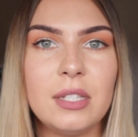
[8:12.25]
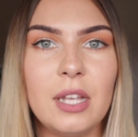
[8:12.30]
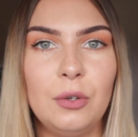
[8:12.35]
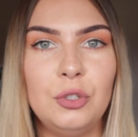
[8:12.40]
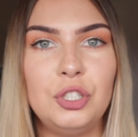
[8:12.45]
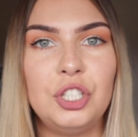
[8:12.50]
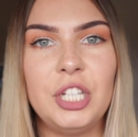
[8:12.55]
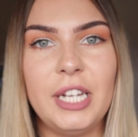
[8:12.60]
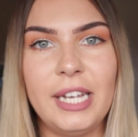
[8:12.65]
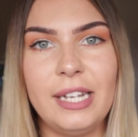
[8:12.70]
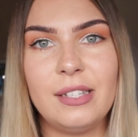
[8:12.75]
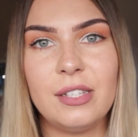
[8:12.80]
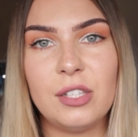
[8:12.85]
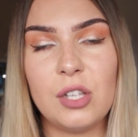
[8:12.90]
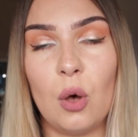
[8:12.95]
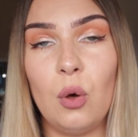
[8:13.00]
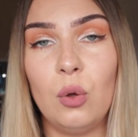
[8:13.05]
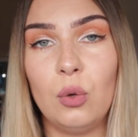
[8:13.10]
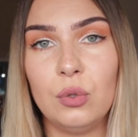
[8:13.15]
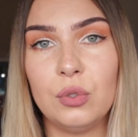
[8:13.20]
so she
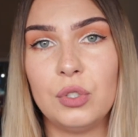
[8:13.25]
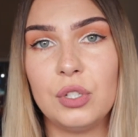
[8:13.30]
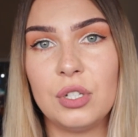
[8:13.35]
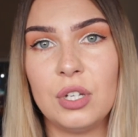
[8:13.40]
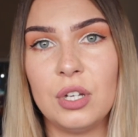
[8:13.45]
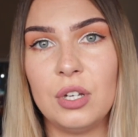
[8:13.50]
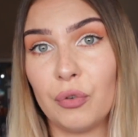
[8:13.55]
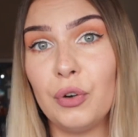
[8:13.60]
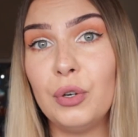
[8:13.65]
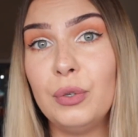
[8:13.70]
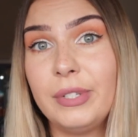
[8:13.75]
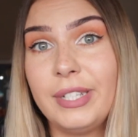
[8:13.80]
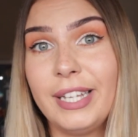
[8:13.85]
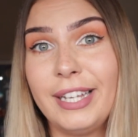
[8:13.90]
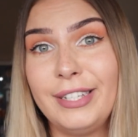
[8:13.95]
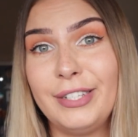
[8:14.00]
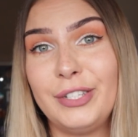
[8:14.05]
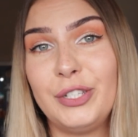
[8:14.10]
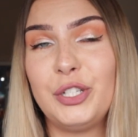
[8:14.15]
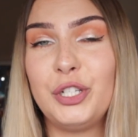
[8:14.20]
sold
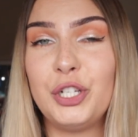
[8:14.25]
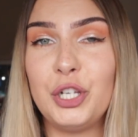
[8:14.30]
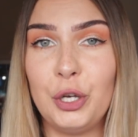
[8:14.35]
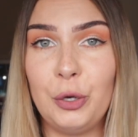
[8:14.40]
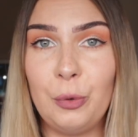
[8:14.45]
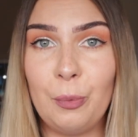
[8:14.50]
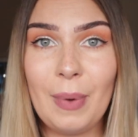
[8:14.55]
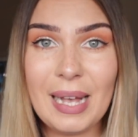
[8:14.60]
cruises to